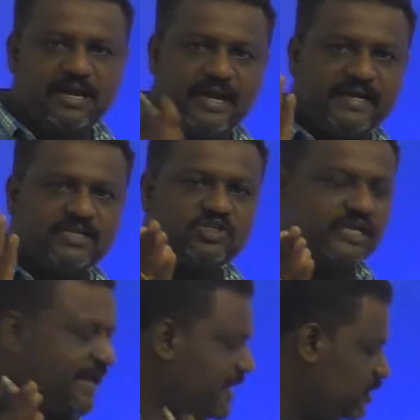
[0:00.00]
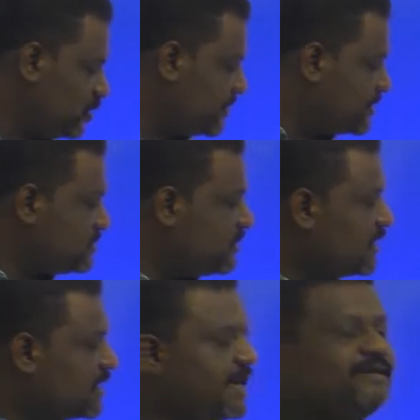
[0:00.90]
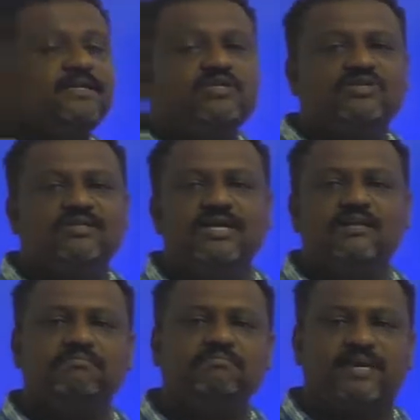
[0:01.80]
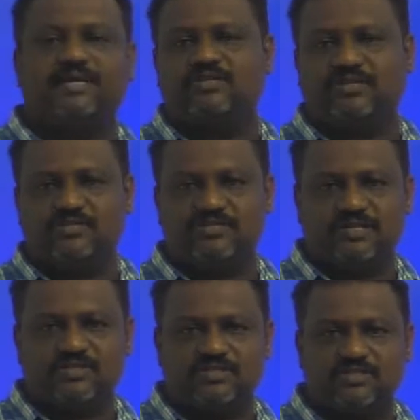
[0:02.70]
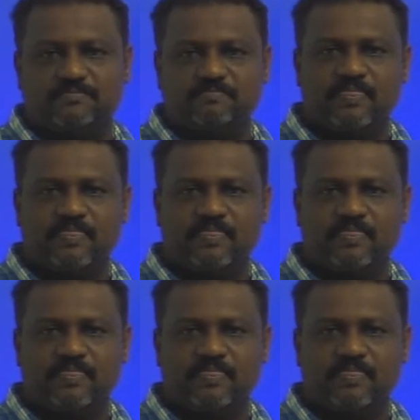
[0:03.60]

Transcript: and the second group is conditional branching instructions.